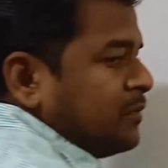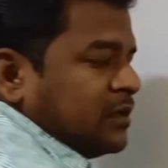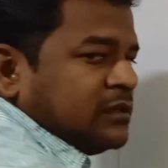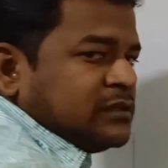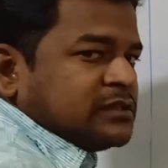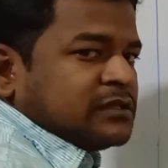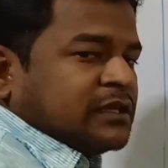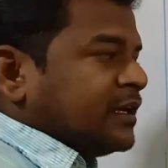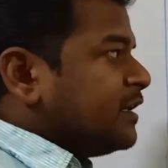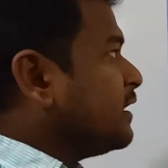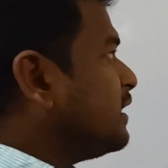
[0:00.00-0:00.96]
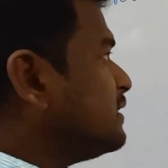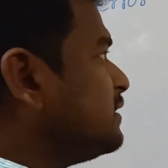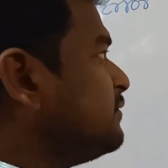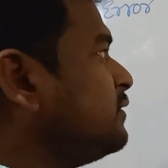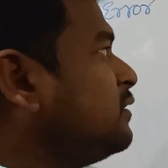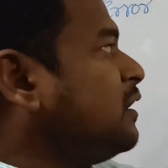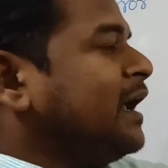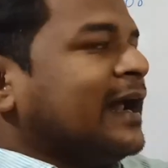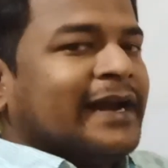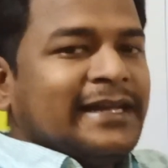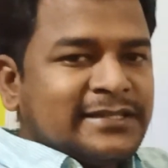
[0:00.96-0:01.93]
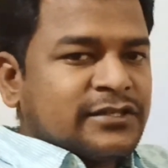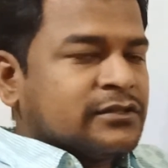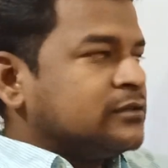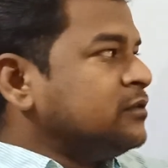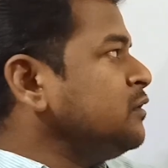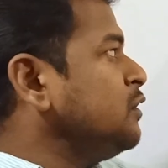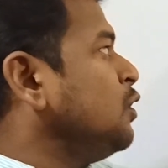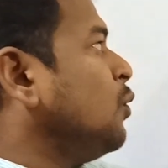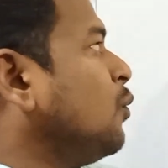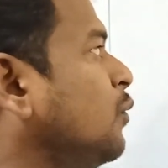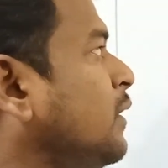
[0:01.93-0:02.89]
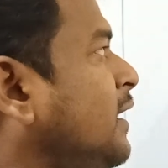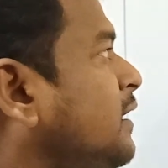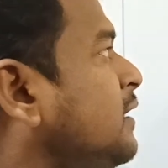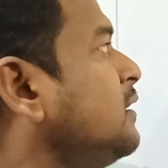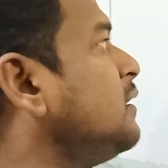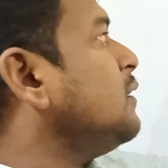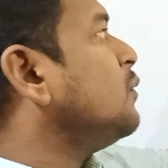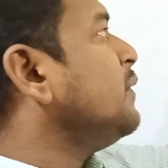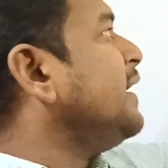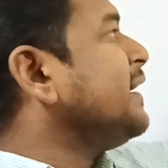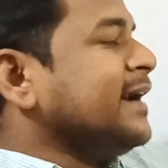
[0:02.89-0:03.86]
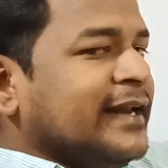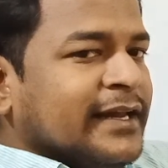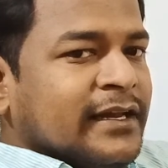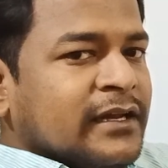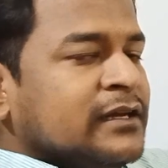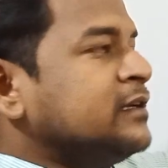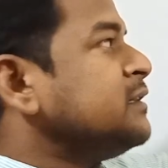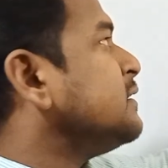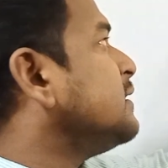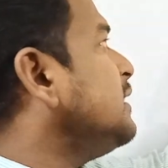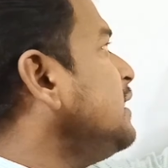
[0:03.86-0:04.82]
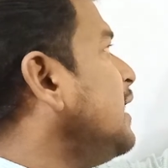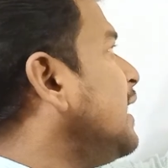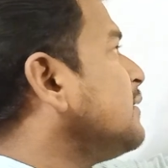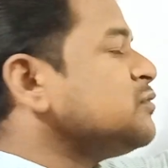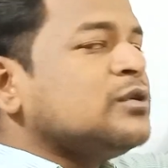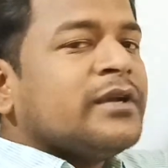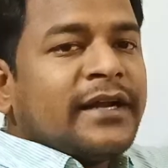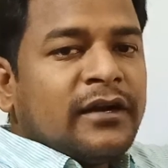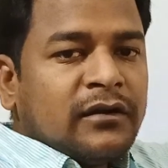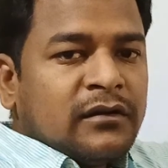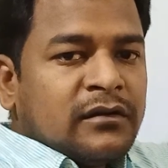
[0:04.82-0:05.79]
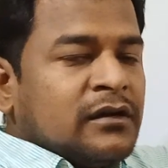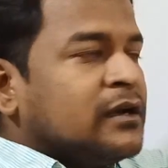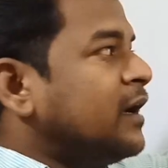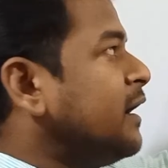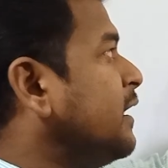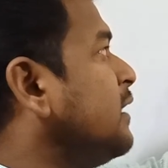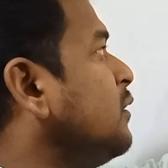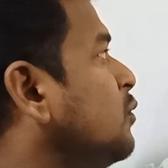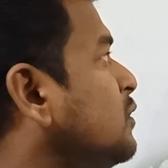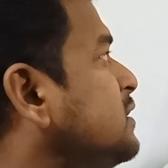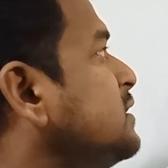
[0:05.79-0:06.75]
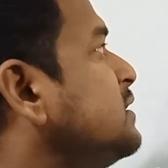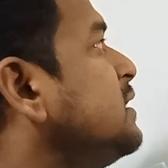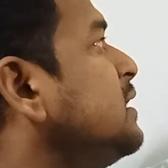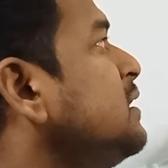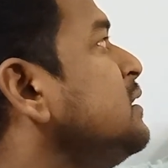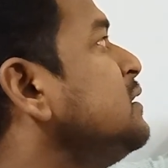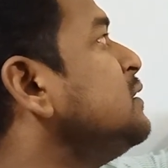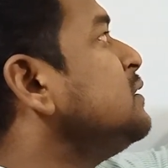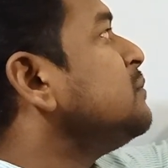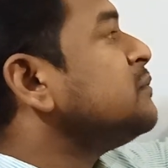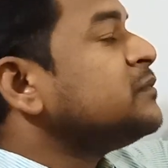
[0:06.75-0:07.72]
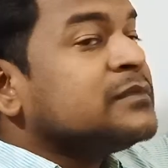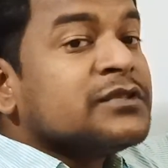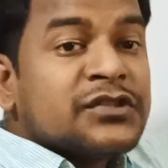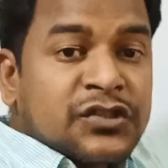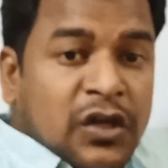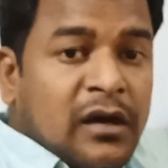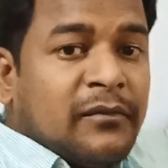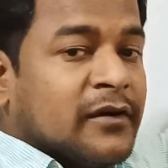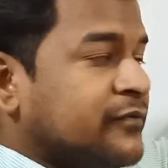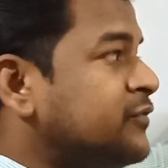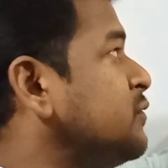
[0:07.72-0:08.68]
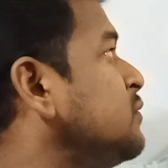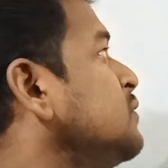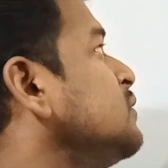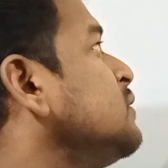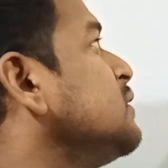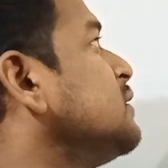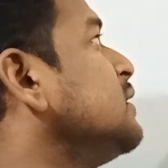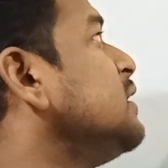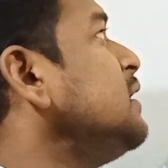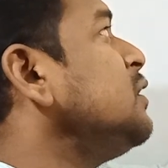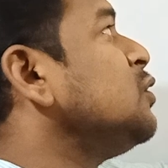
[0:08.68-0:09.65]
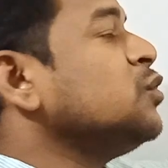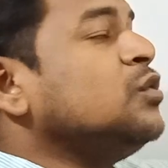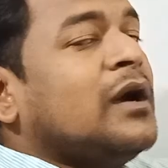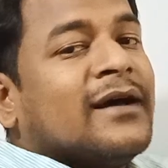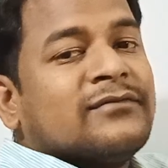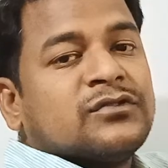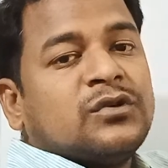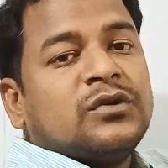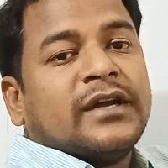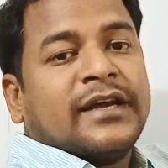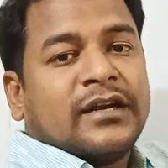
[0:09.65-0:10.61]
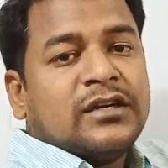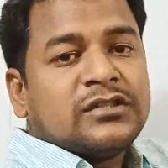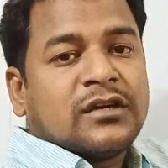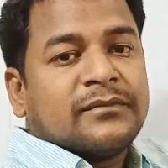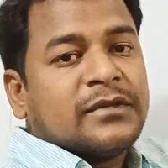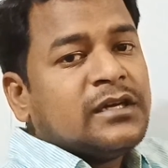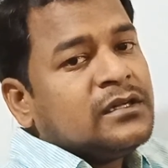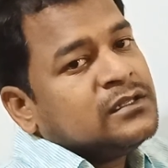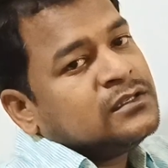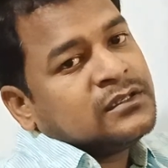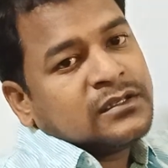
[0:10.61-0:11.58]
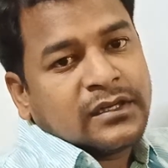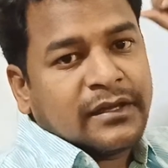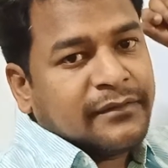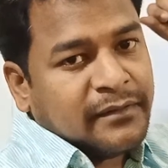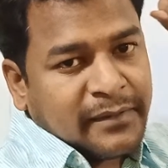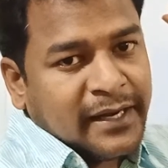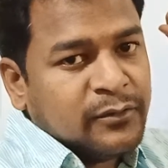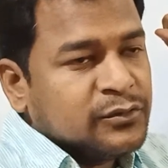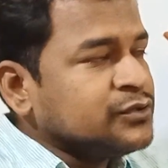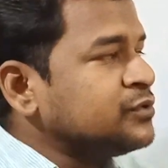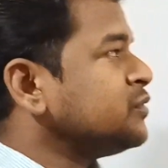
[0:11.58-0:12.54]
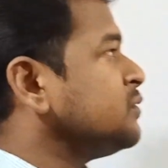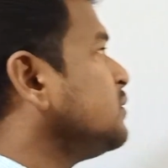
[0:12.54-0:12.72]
Means in case of your addition, we are getting the absolute error, and which is the sum of the two absolute errors of the given values.